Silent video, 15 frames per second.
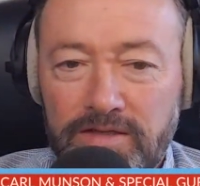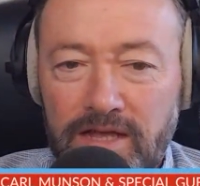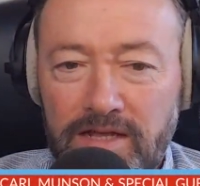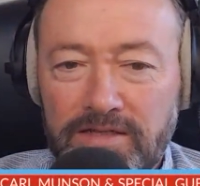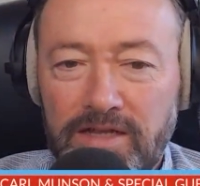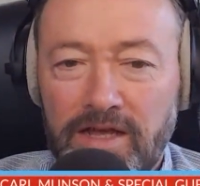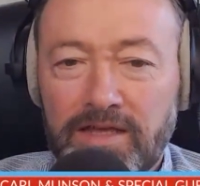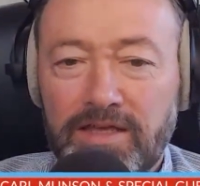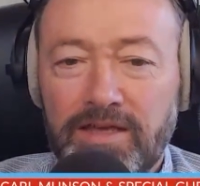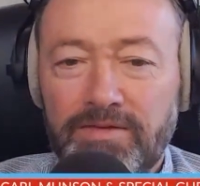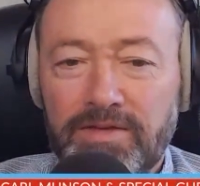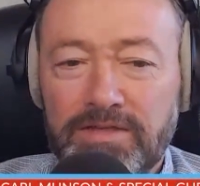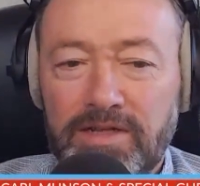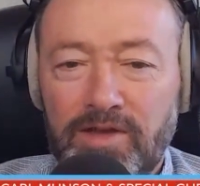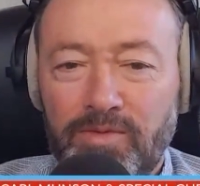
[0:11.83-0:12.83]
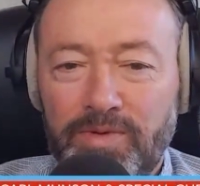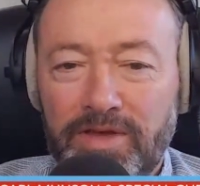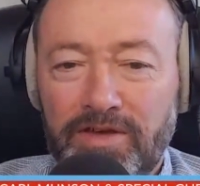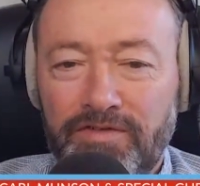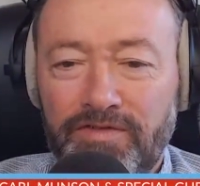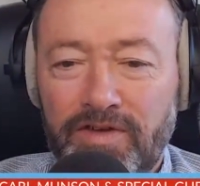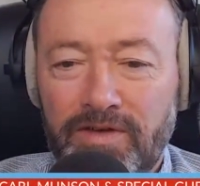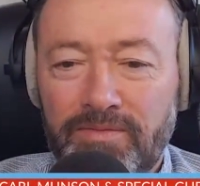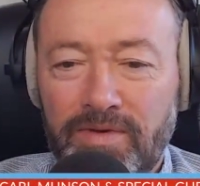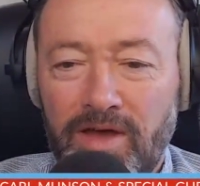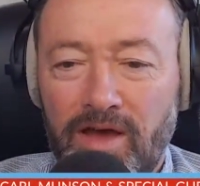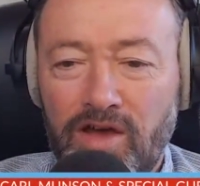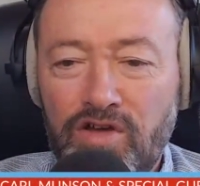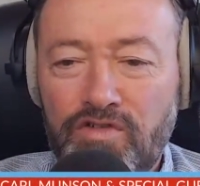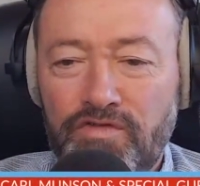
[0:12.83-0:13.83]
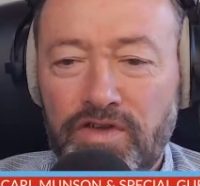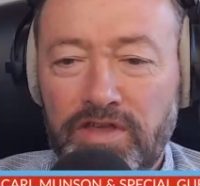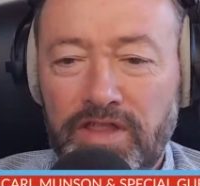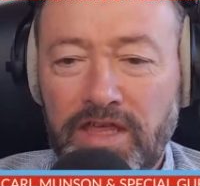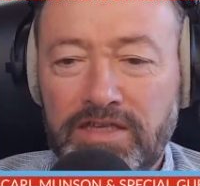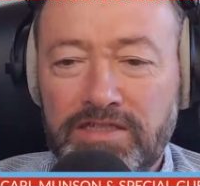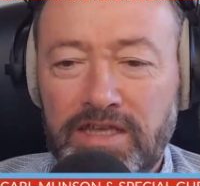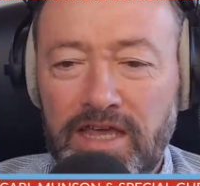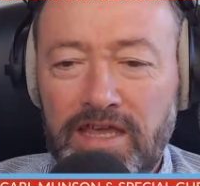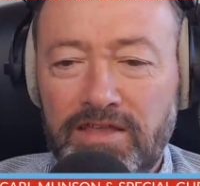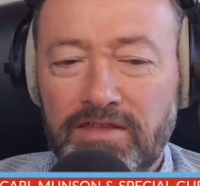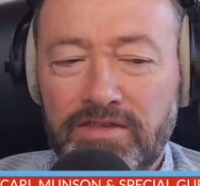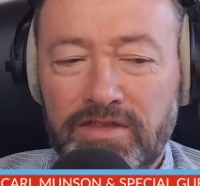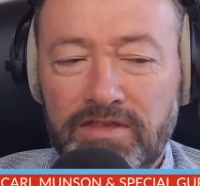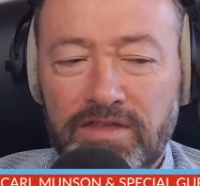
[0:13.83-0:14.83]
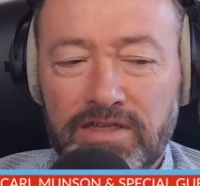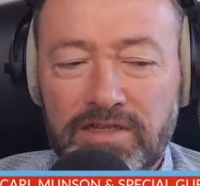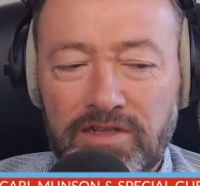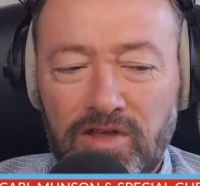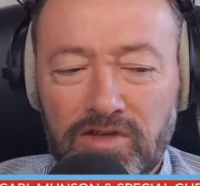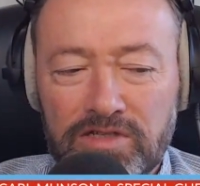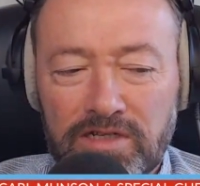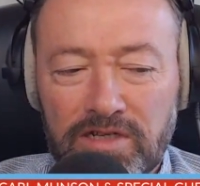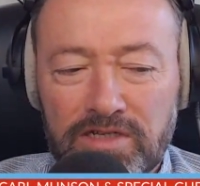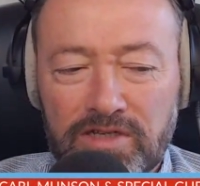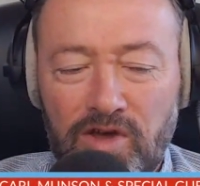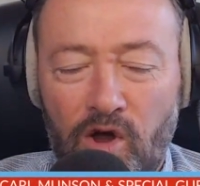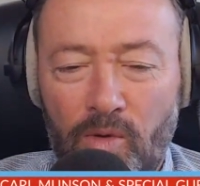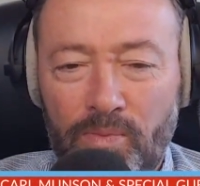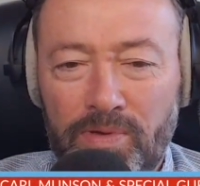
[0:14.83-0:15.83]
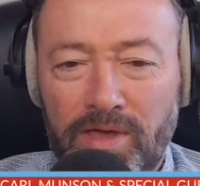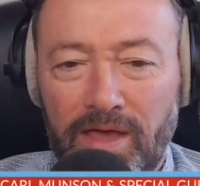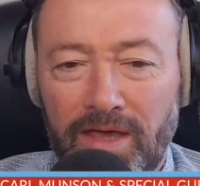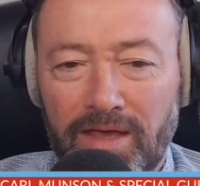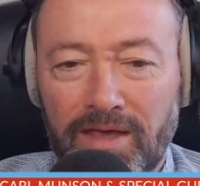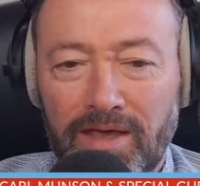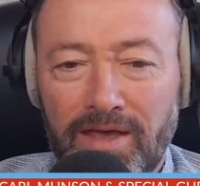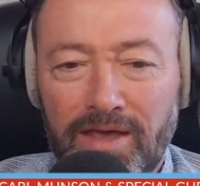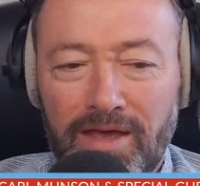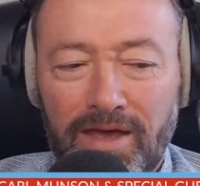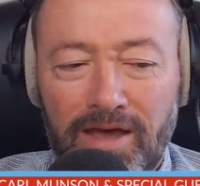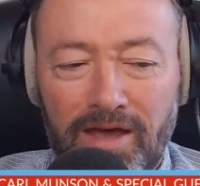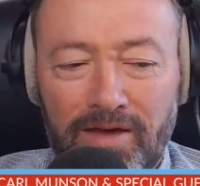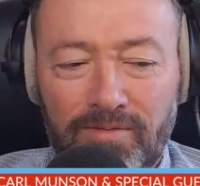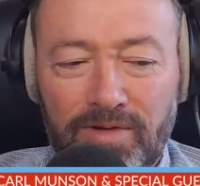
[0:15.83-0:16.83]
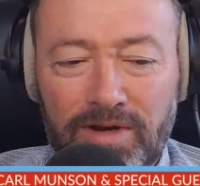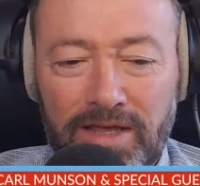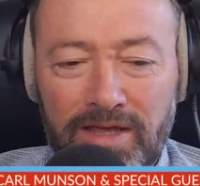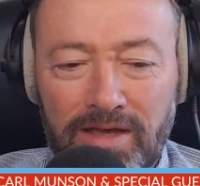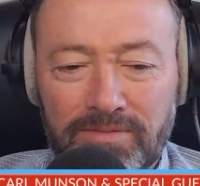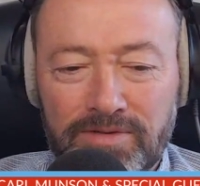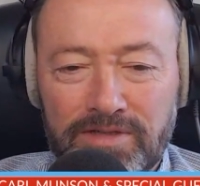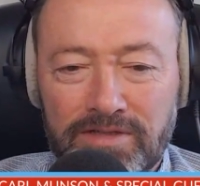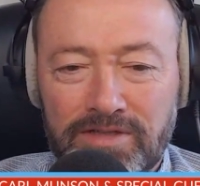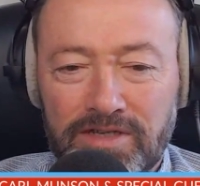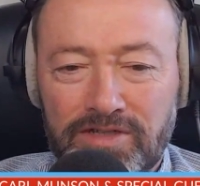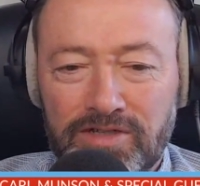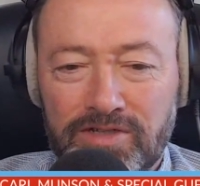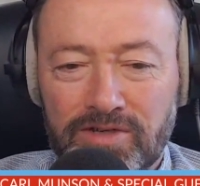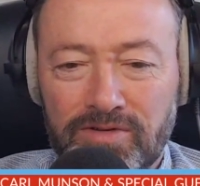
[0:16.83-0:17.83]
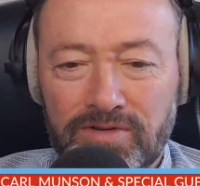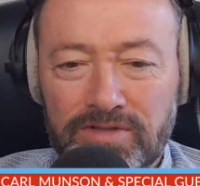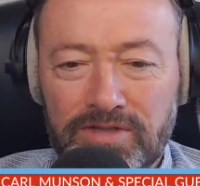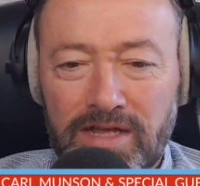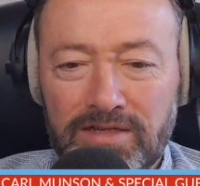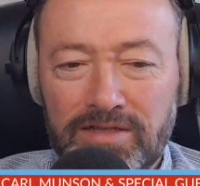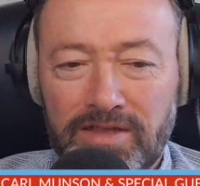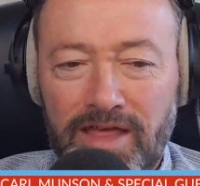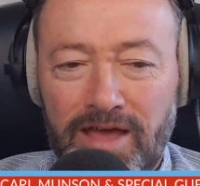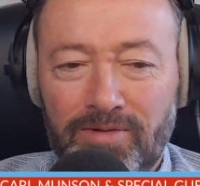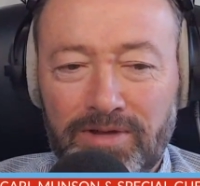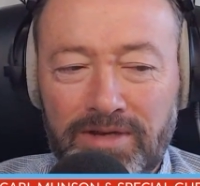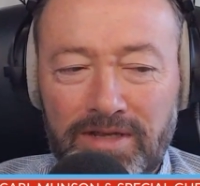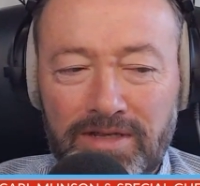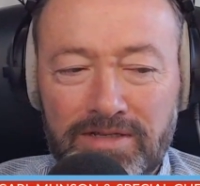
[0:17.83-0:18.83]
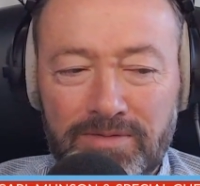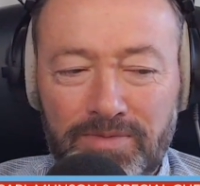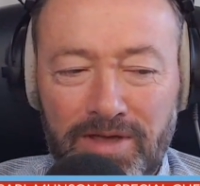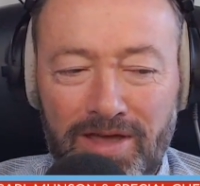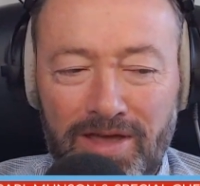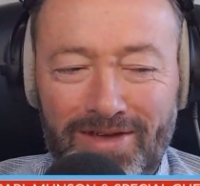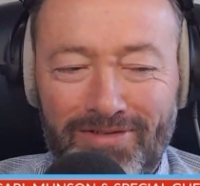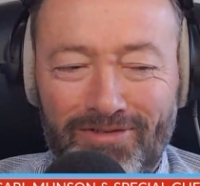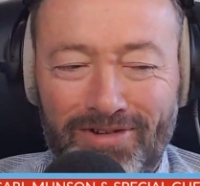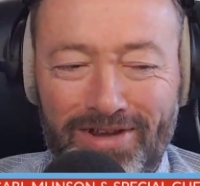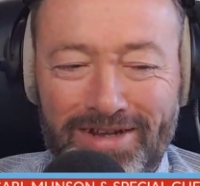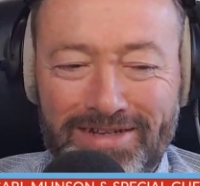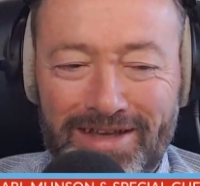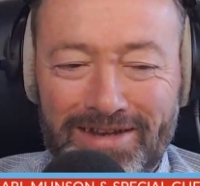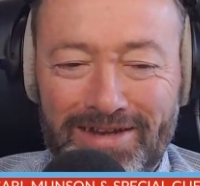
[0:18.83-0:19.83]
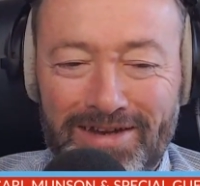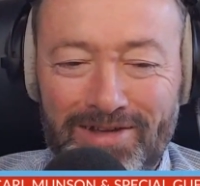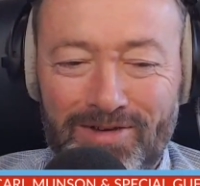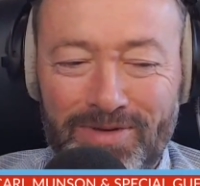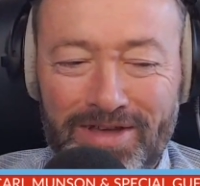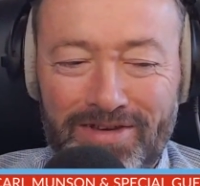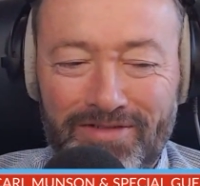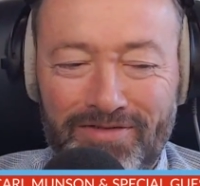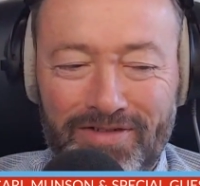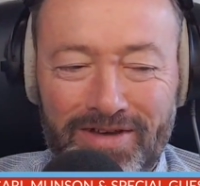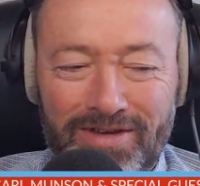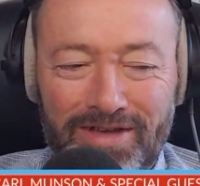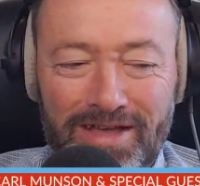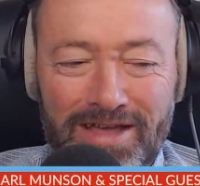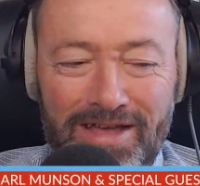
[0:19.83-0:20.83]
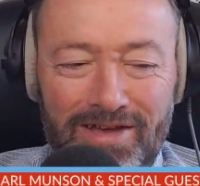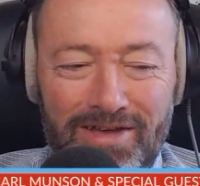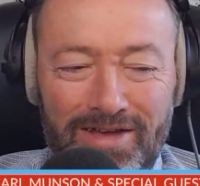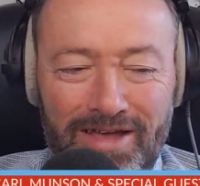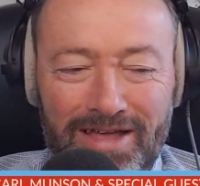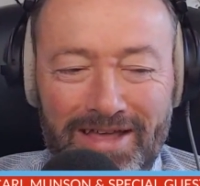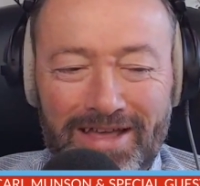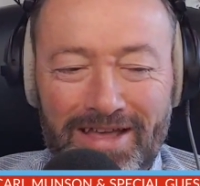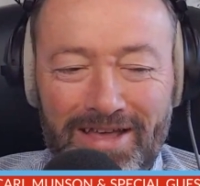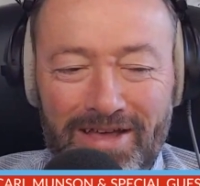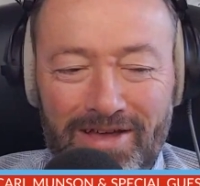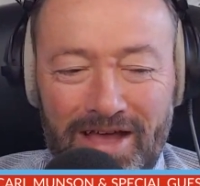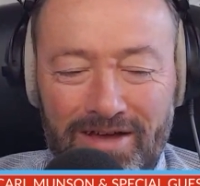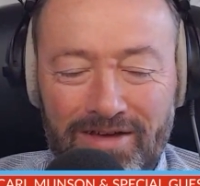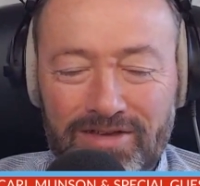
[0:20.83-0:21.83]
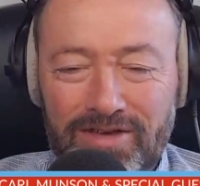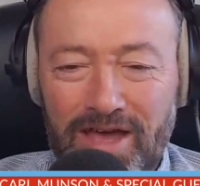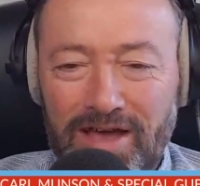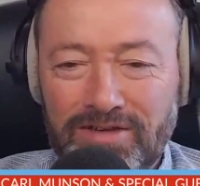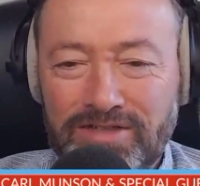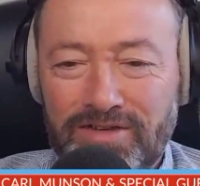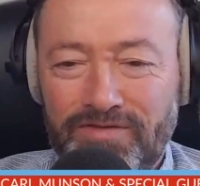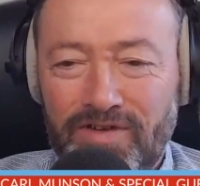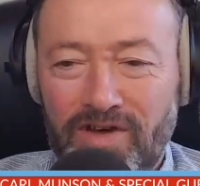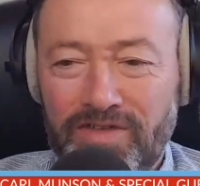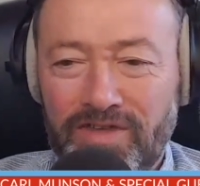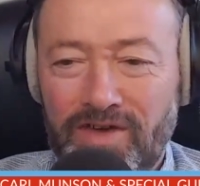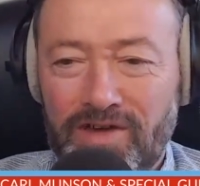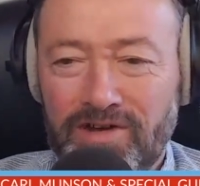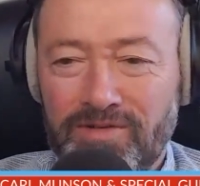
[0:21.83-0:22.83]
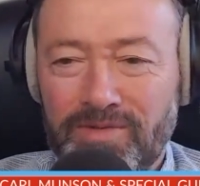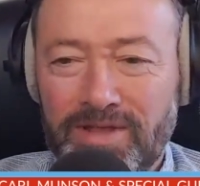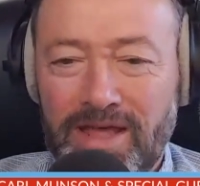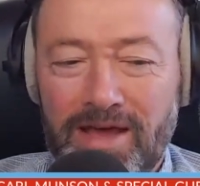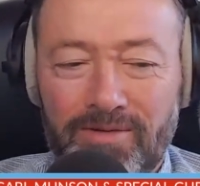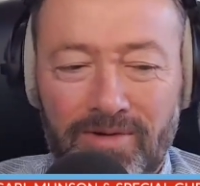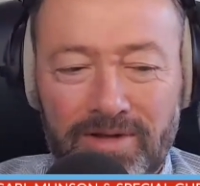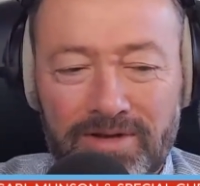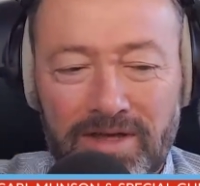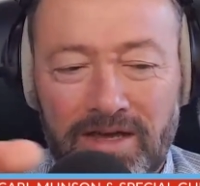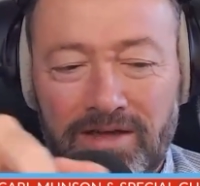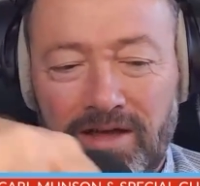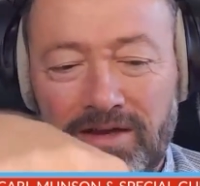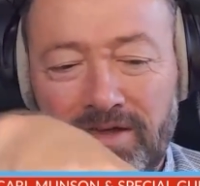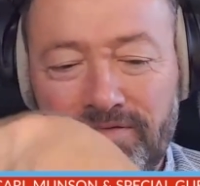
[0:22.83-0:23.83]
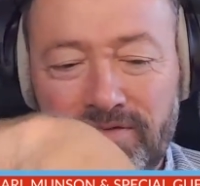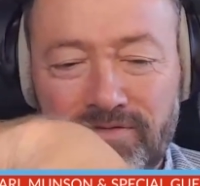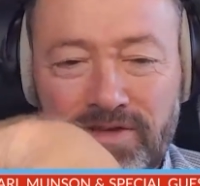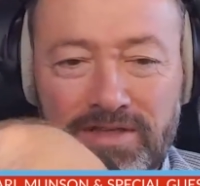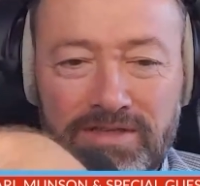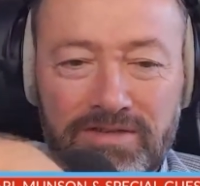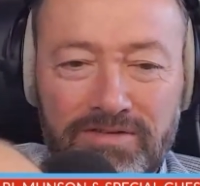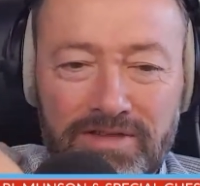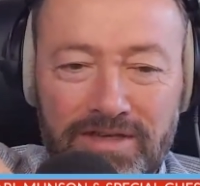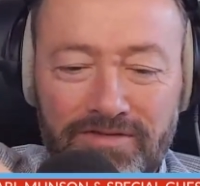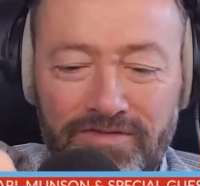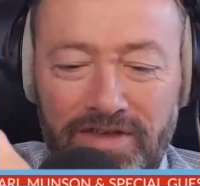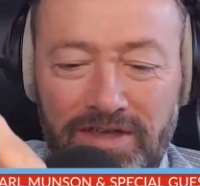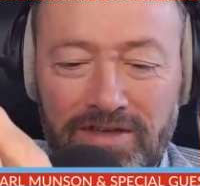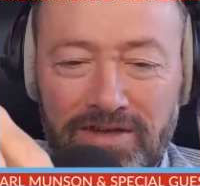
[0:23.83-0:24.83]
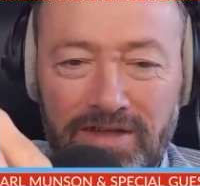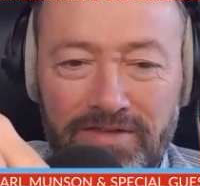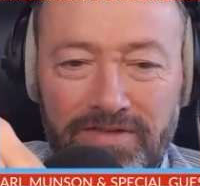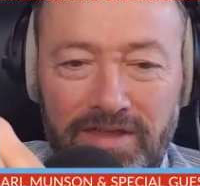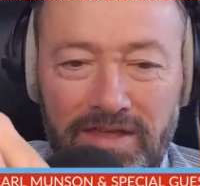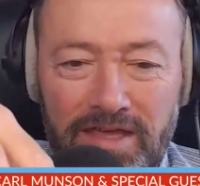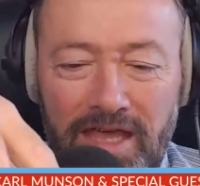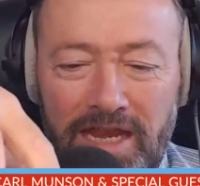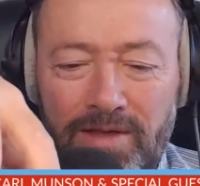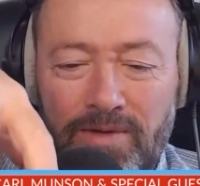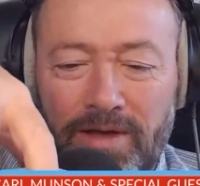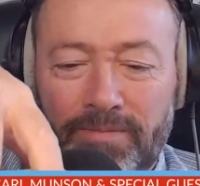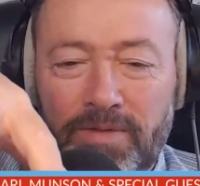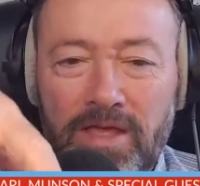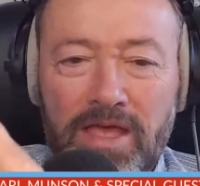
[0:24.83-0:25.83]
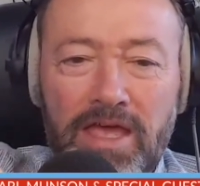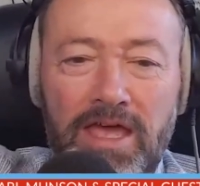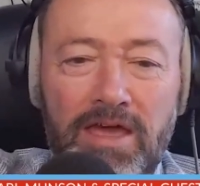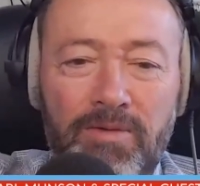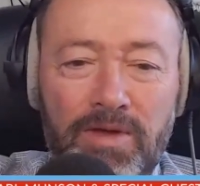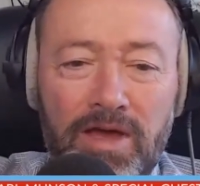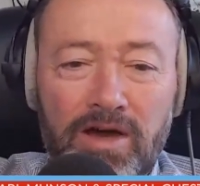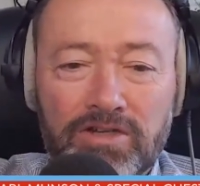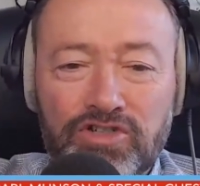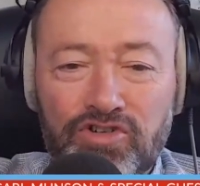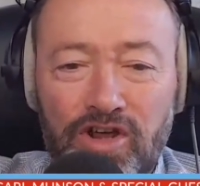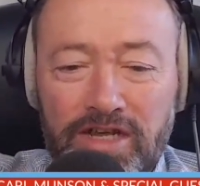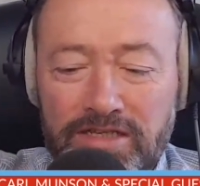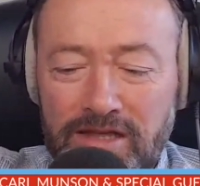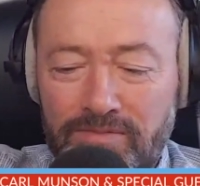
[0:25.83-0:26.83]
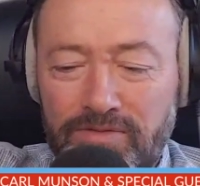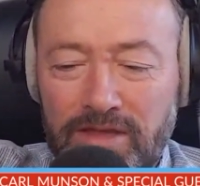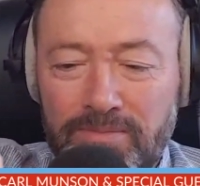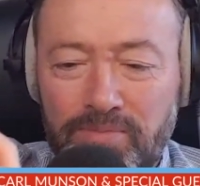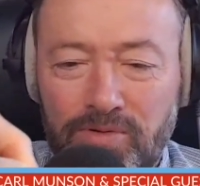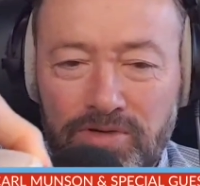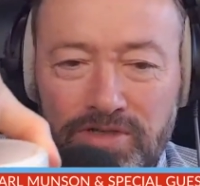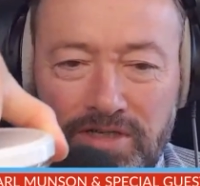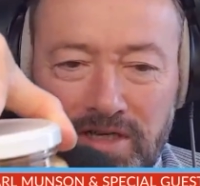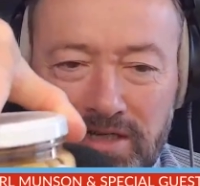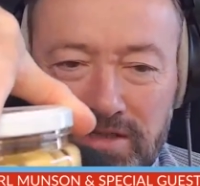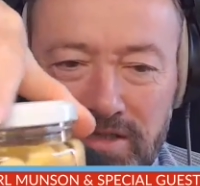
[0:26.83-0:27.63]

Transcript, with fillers: like there's a little bit of um, over. You know, they say there's lossless copying um, when it comes to digital. It sounds like that one needs to be redone. A little bit of uh, how, how's your father going on with that one? I'll have to redo that at Vingle, I think. Anyway, here we are. Try something Portuguese